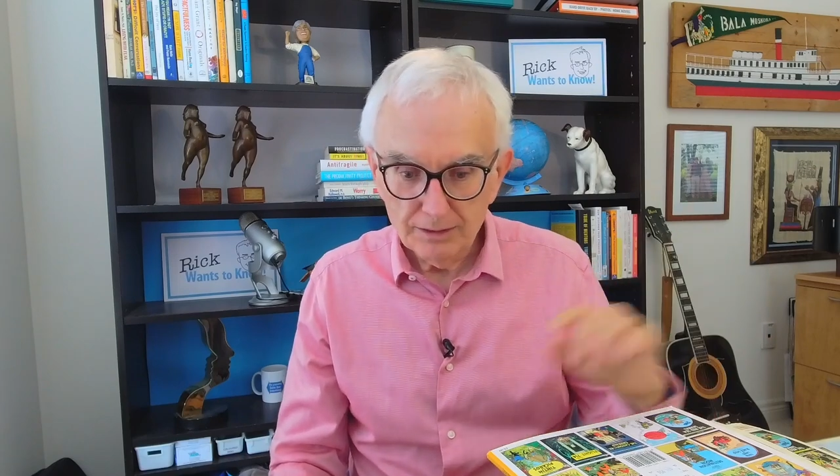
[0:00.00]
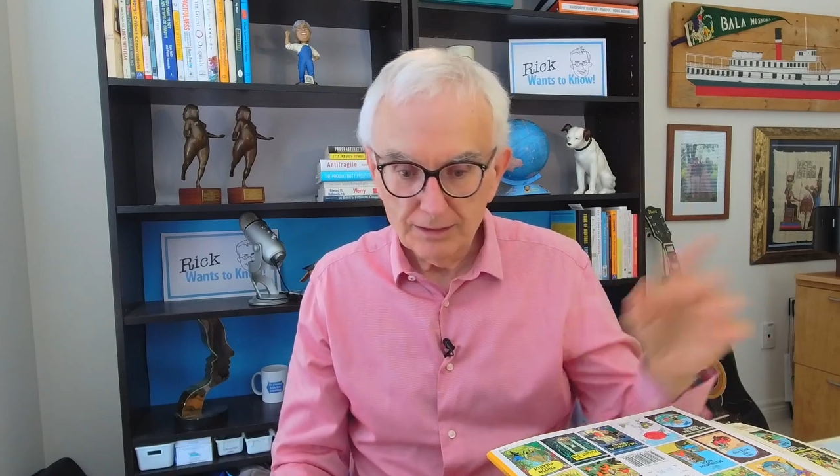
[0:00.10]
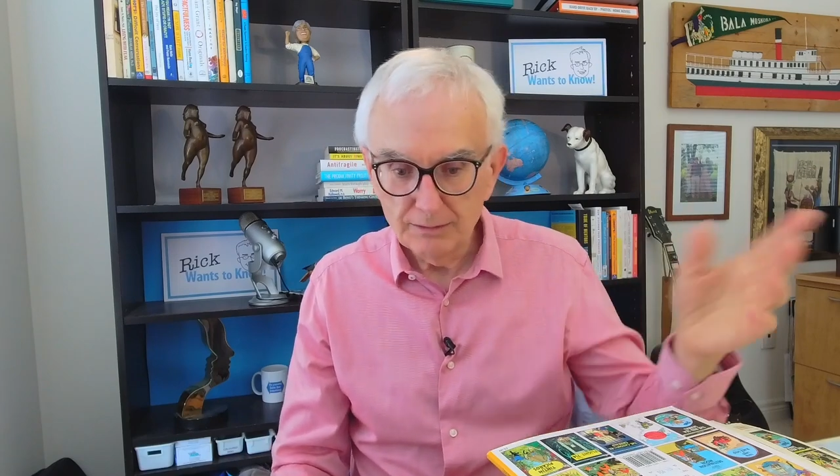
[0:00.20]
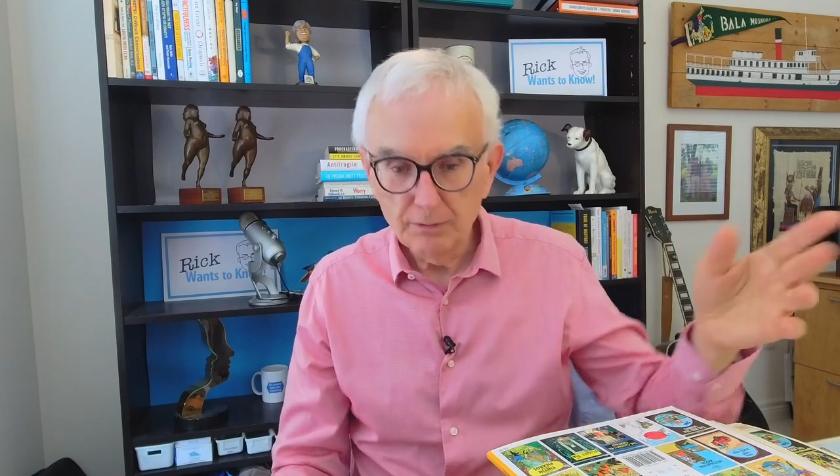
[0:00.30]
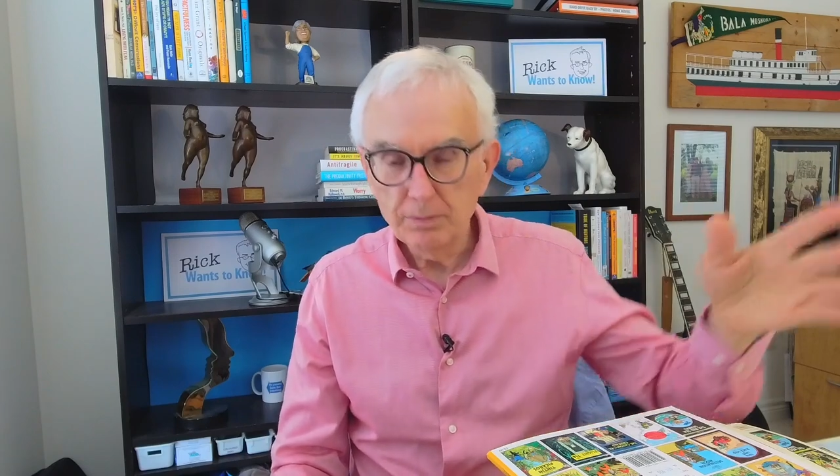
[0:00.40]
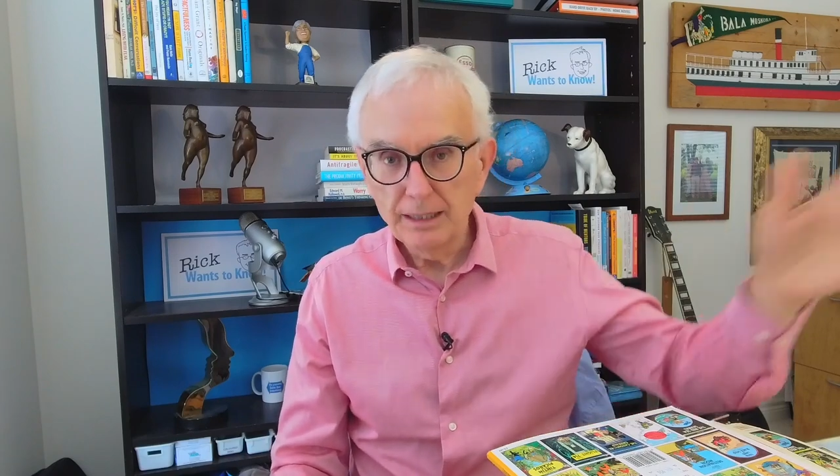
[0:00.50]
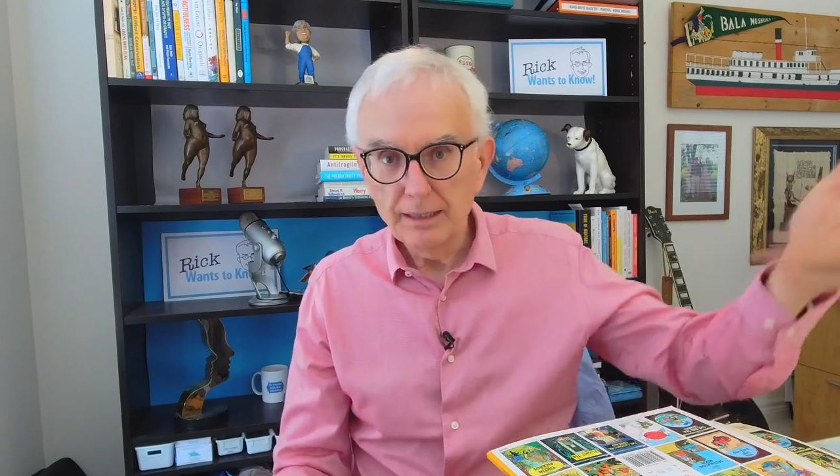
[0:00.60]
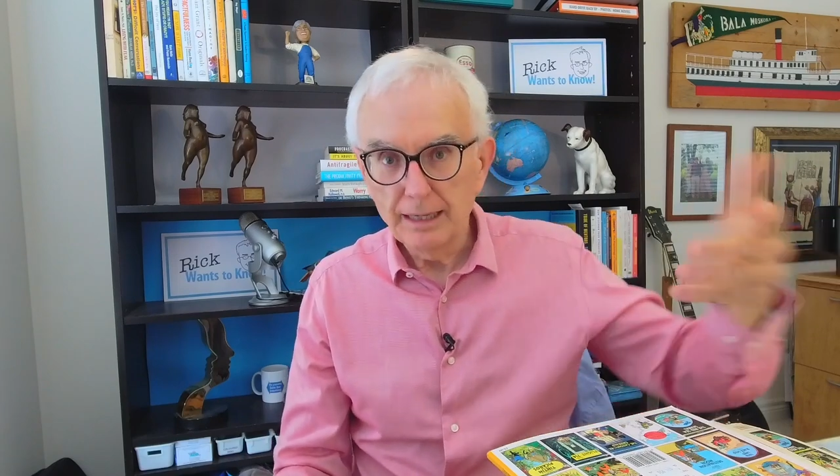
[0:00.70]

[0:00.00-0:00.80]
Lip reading: s'il vous plaît.